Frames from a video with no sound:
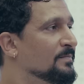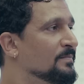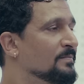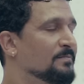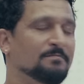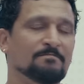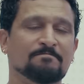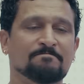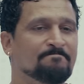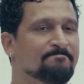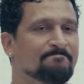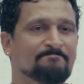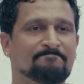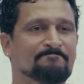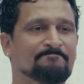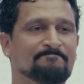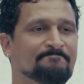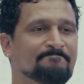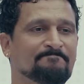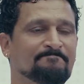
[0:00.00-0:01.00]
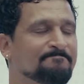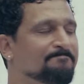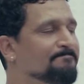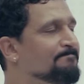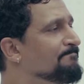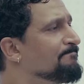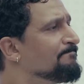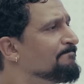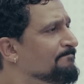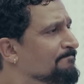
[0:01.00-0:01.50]
motorcycle? Absolutely
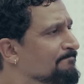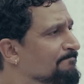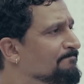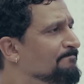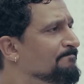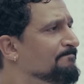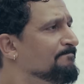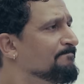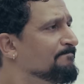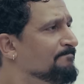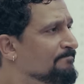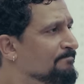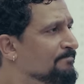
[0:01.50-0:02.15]
not. But can